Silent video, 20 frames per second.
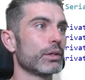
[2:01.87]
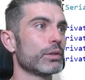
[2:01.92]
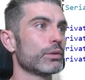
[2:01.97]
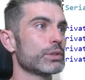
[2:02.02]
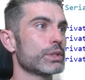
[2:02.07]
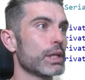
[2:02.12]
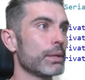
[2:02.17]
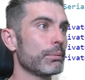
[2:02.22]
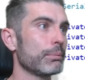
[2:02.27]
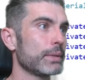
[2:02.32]

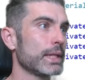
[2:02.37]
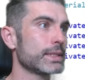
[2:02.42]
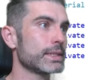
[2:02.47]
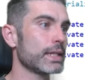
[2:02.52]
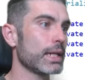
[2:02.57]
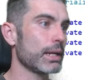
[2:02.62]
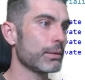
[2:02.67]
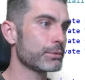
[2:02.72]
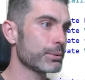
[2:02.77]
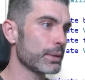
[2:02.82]
So yep, that's the
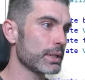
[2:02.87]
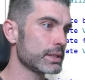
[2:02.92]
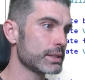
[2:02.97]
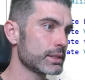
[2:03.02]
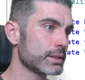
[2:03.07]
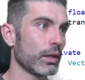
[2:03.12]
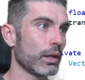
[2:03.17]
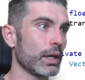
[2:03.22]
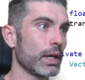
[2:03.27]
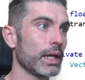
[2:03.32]

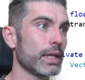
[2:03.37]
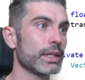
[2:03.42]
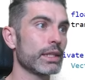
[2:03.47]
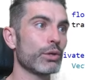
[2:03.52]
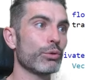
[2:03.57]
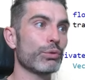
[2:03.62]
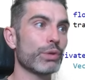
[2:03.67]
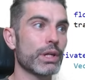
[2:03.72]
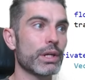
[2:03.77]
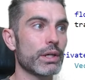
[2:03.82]
namespace. And then
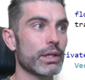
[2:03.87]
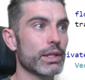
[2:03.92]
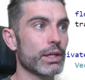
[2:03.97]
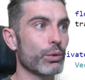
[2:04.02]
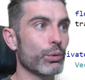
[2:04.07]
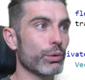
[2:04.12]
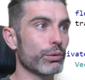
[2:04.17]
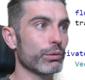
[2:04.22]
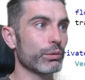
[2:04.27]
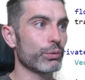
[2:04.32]
over here, the
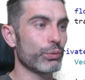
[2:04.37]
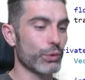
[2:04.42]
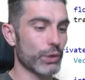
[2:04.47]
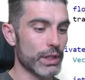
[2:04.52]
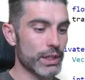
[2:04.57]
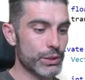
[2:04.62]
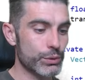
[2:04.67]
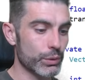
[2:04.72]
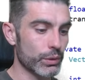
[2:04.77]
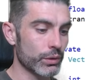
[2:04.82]
equivalent for
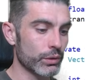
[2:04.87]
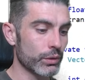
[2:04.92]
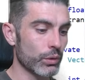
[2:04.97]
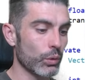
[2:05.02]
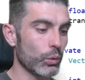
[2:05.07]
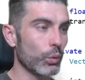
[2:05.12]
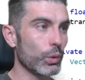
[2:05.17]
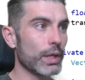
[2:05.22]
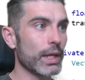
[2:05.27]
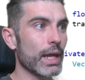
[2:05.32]
this one,
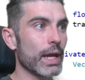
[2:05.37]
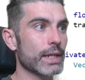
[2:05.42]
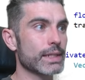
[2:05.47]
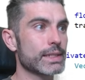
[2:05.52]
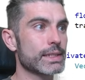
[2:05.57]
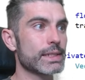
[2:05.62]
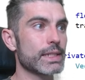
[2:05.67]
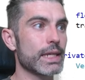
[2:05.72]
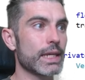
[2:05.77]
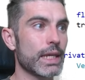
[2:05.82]
we
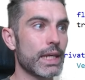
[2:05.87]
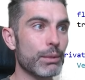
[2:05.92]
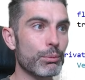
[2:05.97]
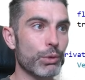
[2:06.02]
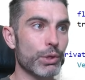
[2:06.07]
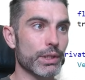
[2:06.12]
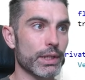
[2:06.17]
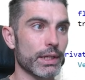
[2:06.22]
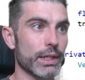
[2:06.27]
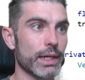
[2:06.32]
access the
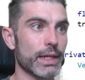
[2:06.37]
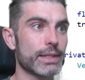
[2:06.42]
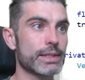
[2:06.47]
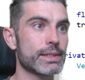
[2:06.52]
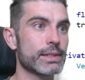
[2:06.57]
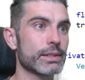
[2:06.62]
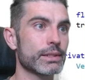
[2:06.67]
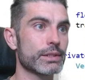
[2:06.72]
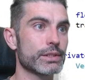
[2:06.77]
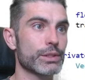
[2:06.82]
keyboard
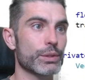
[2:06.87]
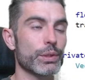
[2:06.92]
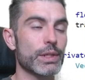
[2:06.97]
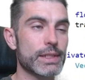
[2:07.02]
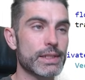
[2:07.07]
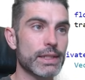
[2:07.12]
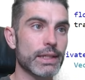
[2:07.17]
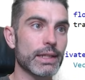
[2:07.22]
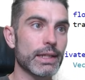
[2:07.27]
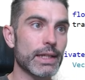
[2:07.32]
class. So
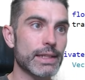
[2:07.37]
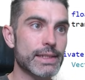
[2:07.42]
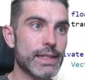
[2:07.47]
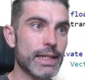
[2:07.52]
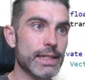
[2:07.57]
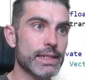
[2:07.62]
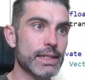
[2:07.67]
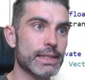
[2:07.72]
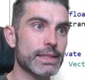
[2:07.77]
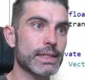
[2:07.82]
this is the class that
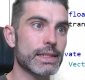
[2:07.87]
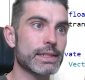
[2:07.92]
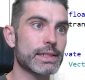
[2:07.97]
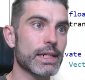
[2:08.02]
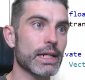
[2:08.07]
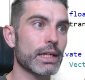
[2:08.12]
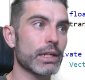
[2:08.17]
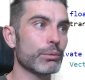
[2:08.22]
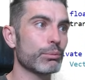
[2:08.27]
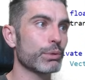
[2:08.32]
exists
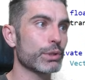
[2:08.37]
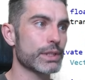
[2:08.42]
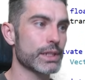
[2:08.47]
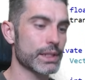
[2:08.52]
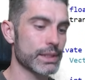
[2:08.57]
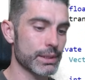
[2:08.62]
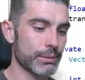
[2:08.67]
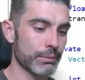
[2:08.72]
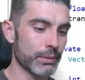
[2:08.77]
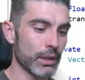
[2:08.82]
inside the input
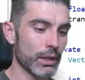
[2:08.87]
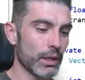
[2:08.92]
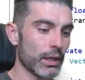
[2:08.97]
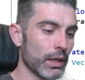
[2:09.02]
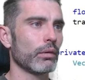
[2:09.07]
system.